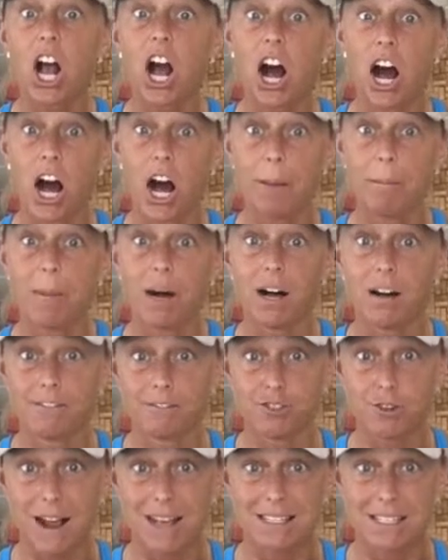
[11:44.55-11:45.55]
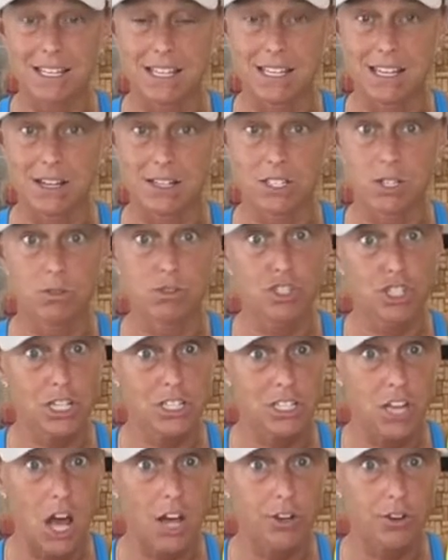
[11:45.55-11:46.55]
cup of dressing here. So
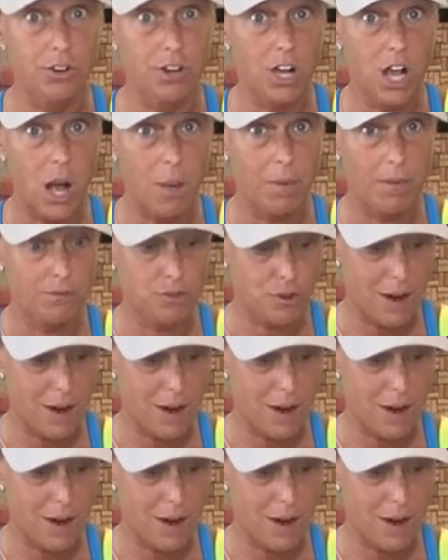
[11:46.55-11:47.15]
just under a cup of